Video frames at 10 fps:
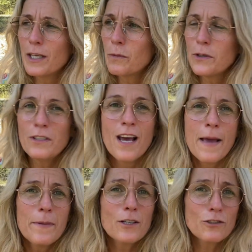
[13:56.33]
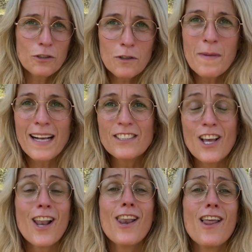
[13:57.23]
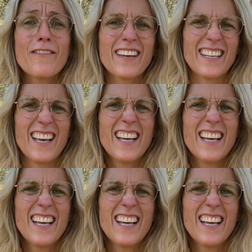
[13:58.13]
wood, because termites love it.